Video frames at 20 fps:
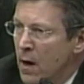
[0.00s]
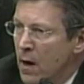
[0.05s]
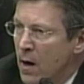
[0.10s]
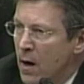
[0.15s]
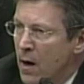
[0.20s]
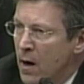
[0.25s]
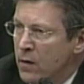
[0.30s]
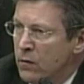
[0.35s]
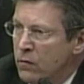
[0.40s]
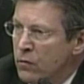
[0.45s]

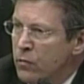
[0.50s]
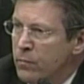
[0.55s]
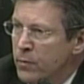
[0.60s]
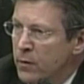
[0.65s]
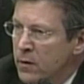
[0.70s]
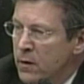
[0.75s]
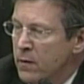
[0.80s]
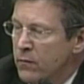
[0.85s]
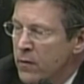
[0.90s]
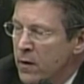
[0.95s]
I do
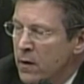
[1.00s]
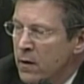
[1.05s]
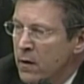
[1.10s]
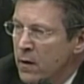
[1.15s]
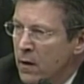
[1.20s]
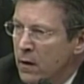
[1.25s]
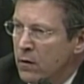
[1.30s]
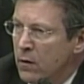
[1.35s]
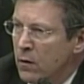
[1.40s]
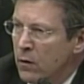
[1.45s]
believe that a
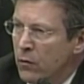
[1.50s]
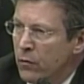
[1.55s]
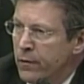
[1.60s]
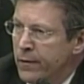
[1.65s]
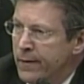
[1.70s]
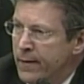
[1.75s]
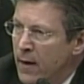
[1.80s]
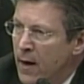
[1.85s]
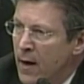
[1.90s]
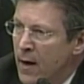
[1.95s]
nickel or a
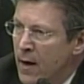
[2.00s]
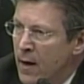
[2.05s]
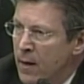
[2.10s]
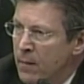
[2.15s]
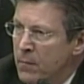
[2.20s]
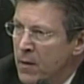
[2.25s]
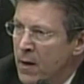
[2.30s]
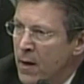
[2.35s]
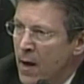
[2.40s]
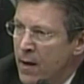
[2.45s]
dime
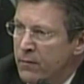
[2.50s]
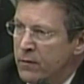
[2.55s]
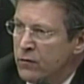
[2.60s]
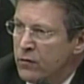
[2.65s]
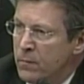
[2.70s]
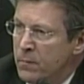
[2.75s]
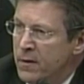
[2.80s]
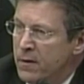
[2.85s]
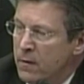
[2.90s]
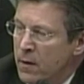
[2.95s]
and having
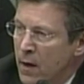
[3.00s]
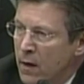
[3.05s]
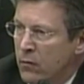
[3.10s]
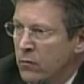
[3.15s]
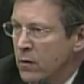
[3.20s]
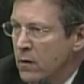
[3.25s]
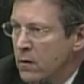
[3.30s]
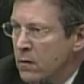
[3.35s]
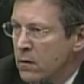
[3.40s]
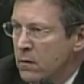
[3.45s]
some
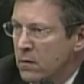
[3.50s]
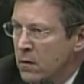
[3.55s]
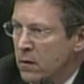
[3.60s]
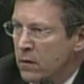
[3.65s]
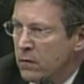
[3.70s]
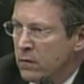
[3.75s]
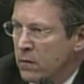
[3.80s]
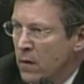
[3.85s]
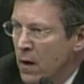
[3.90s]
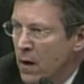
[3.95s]
integrity to the tick
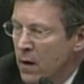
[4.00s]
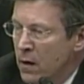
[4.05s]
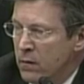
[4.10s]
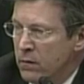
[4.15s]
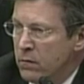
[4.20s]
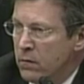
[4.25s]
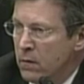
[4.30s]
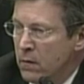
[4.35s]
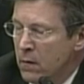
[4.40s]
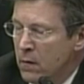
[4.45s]
size